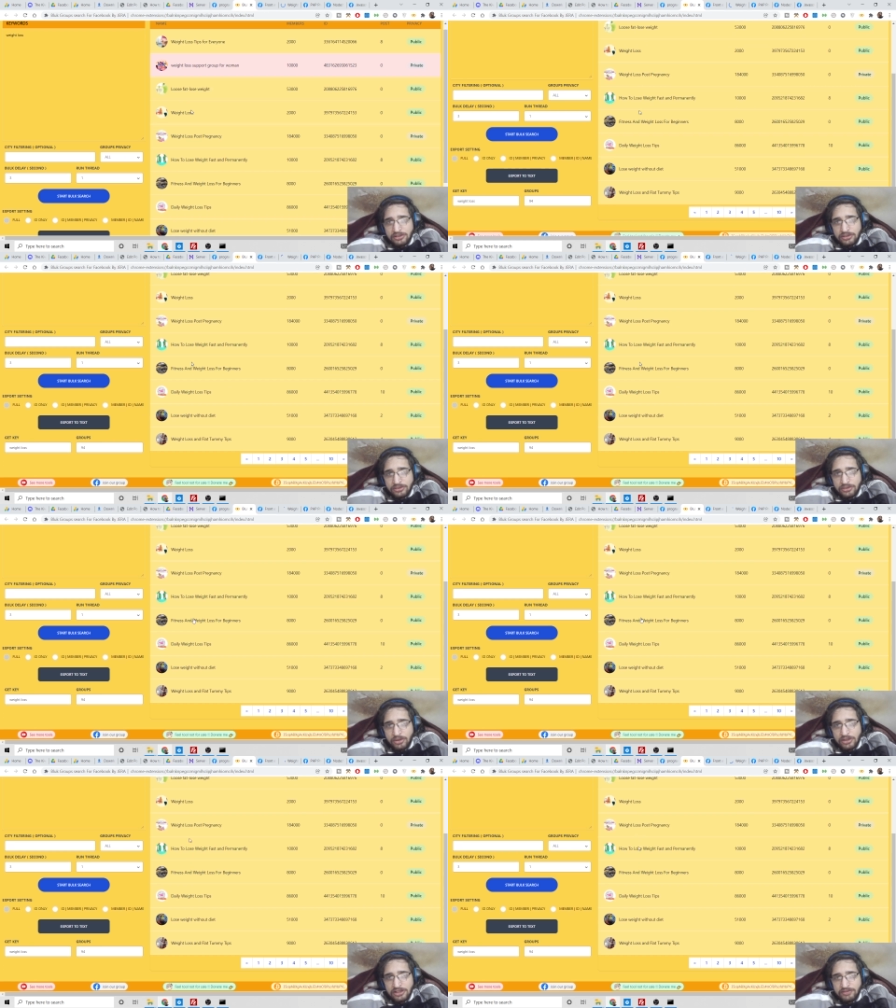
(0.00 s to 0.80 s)
so
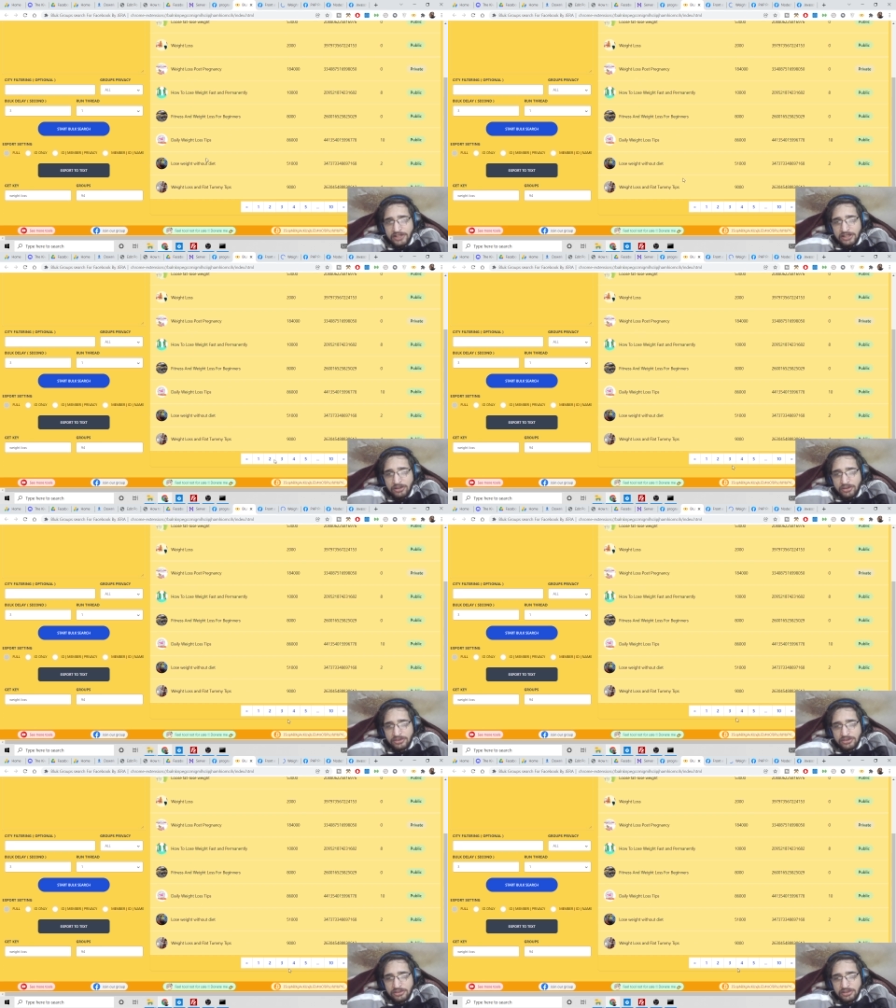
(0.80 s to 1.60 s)
all the weight
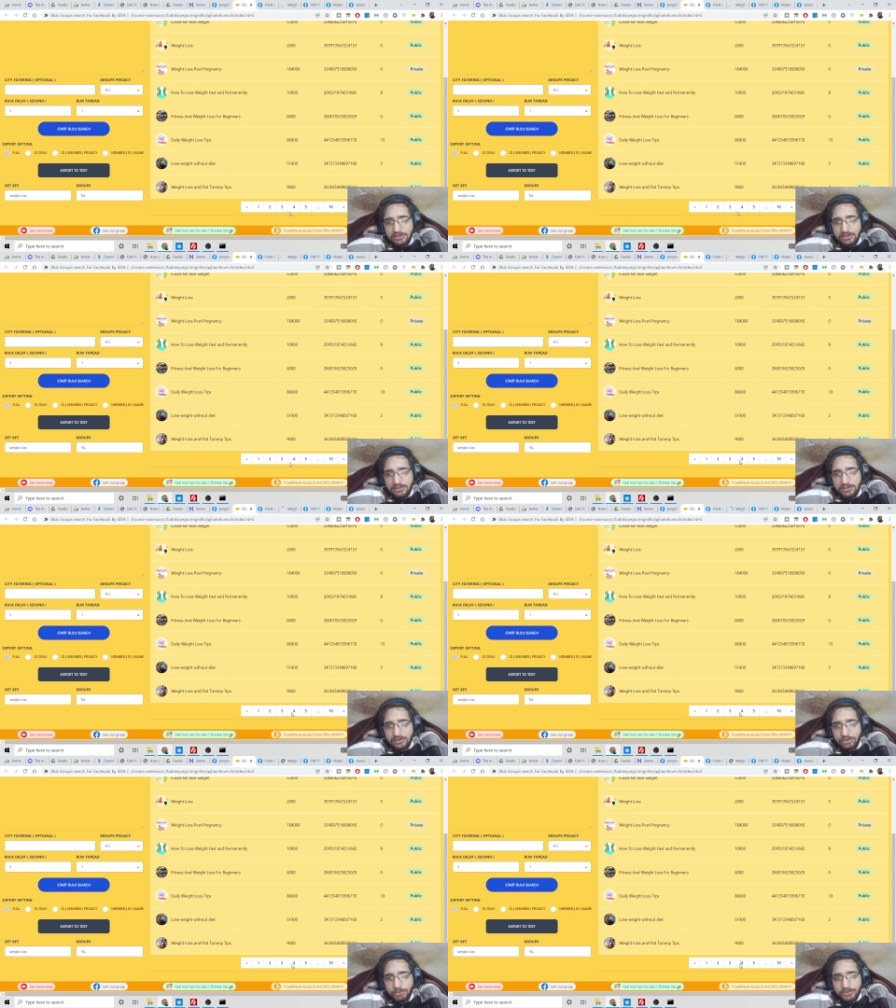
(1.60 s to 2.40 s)
loss
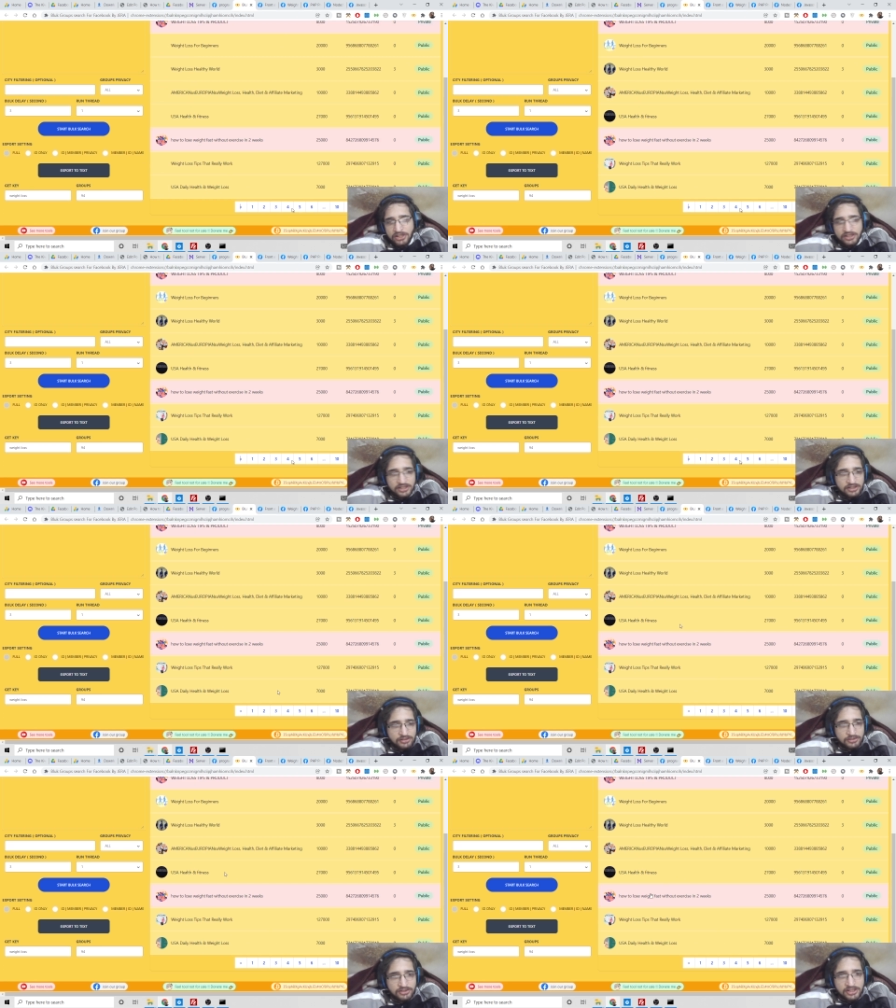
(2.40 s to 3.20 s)
groups are there
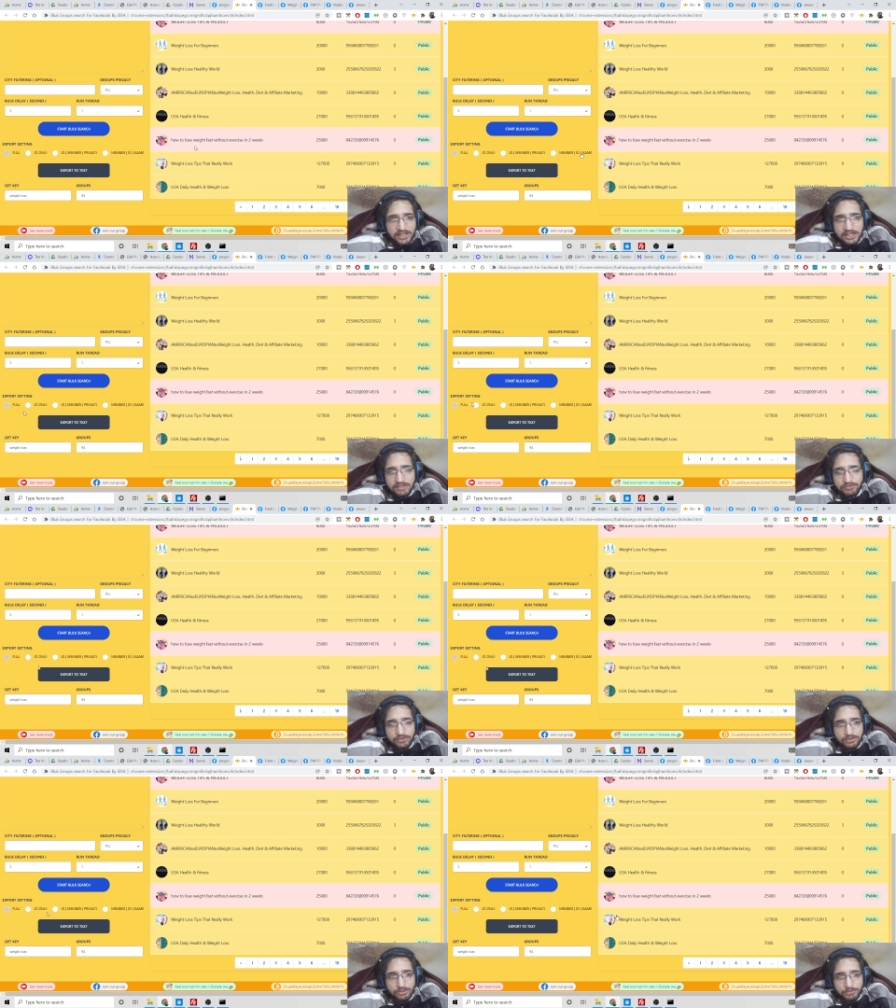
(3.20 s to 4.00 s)
you can see
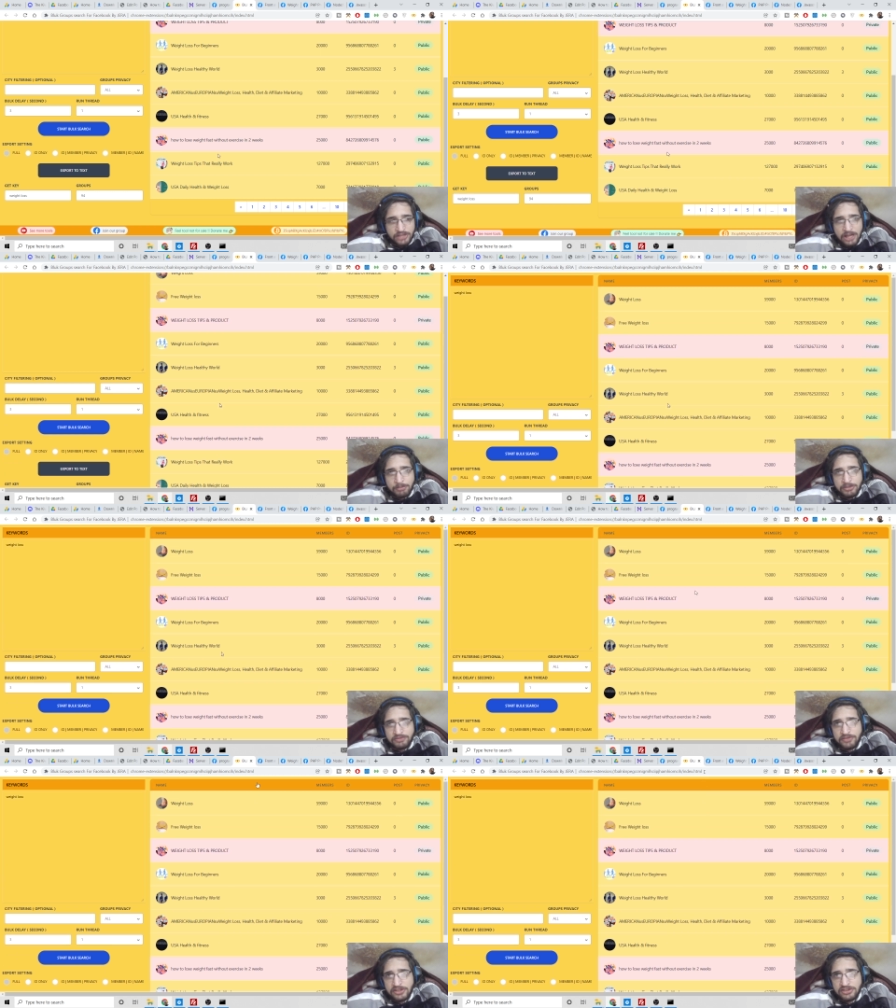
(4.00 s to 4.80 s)
94 groups have been
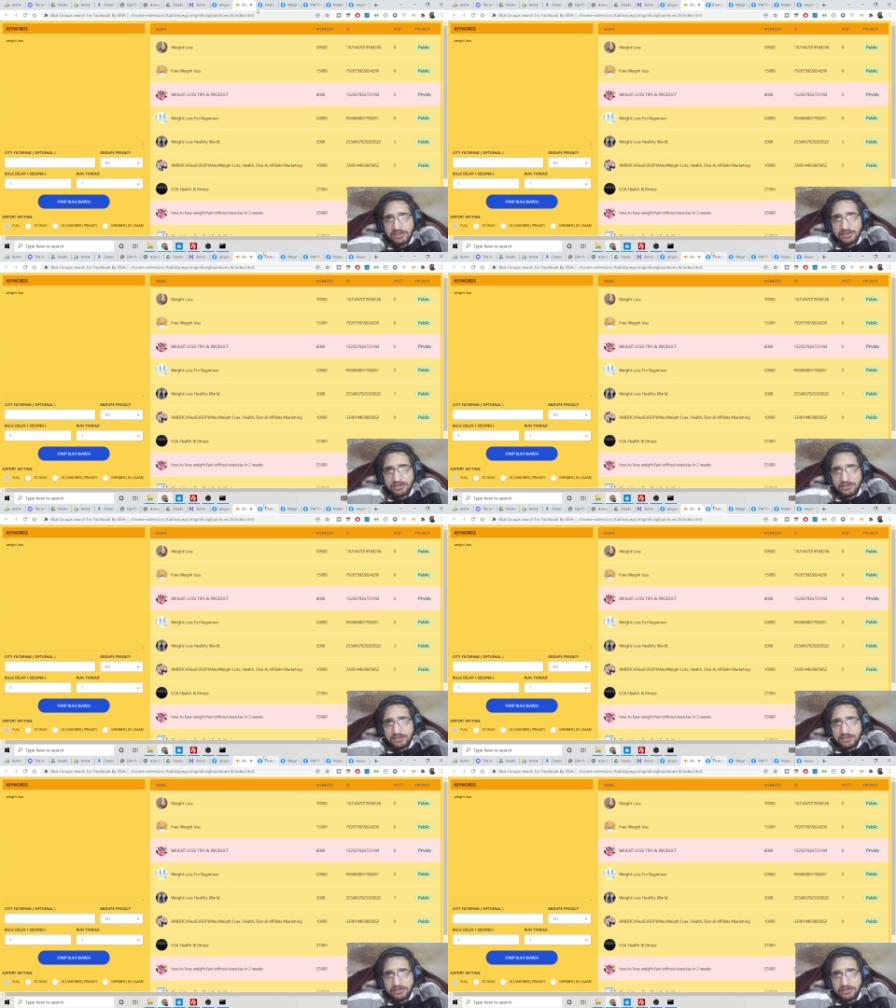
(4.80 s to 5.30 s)
fetched here